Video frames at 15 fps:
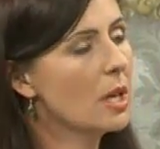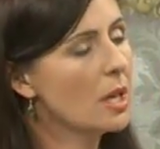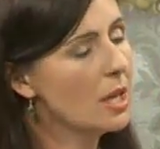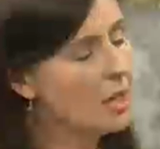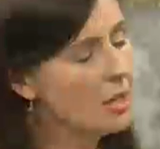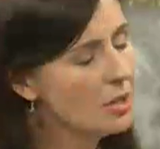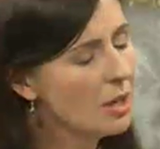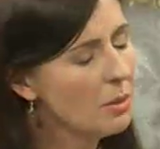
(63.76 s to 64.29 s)

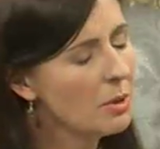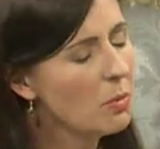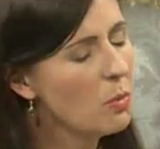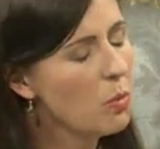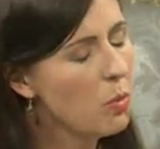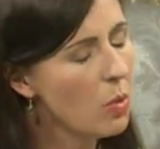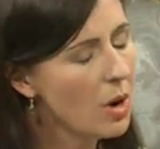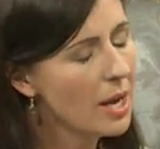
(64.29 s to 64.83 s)
Can you tell me,
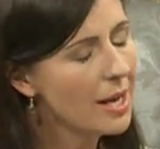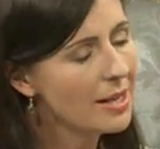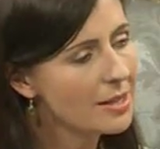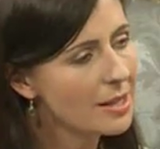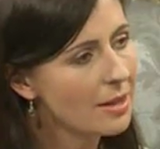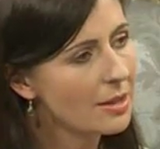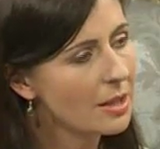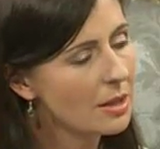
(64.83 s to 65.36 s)
why
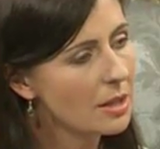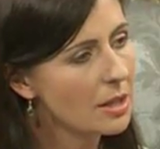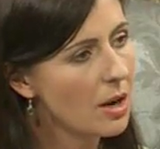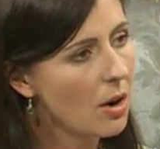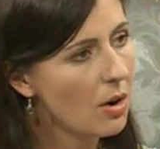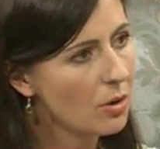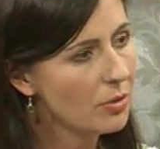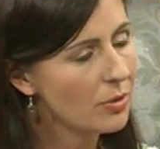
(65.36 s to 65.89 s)
is it that the
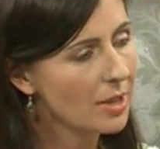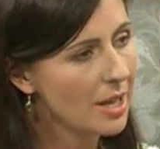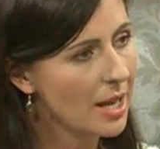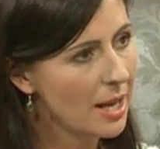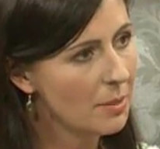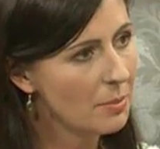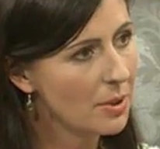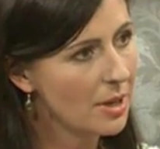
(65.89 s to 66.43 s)

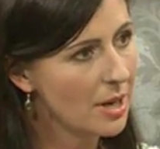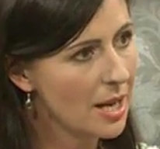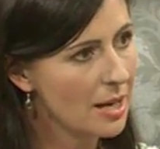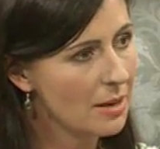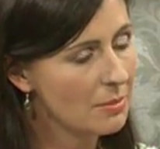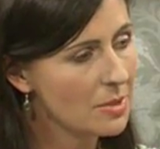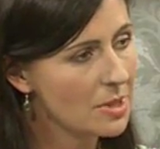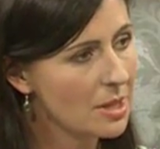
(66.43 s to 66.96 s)
overcap
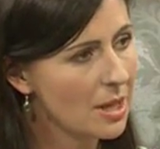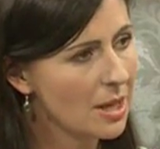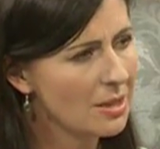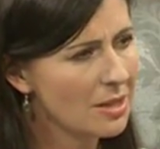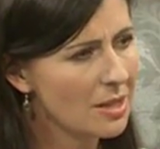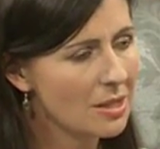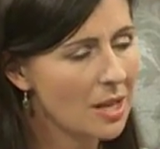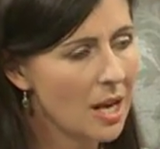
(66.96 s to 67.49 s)
claims are
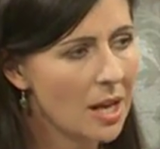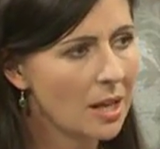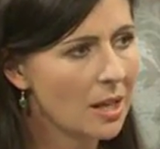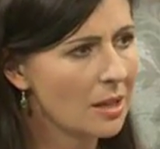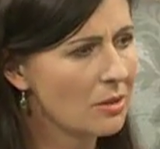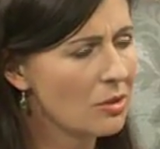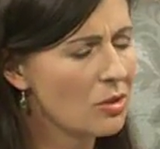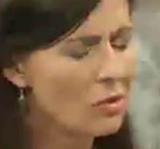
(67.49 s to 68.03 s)
just
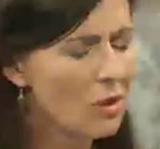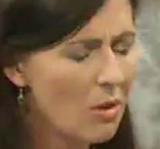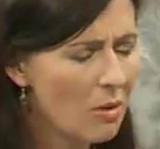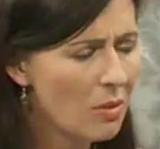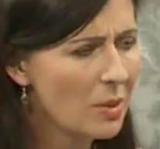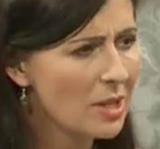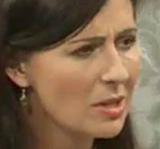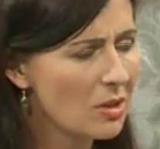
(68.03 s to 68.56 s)
taking so
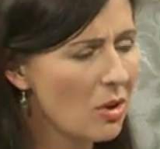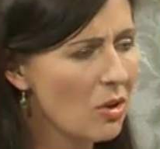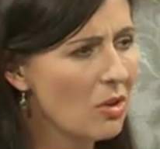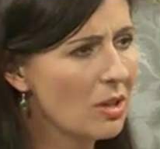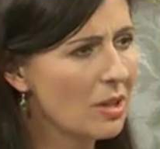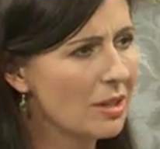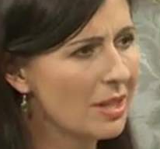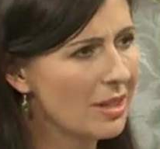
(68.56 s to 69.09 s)
much
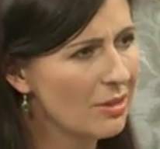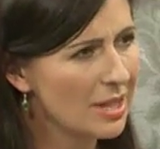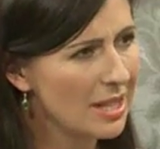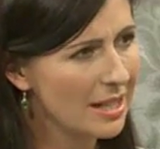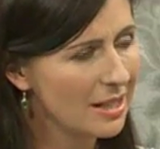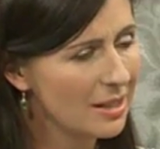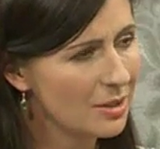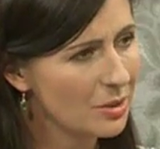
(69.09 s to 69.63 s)
longer than
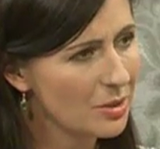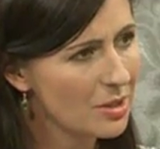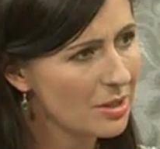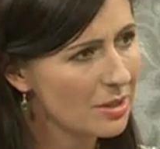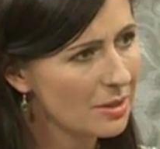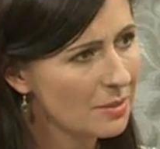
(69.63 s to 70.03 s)
everything else?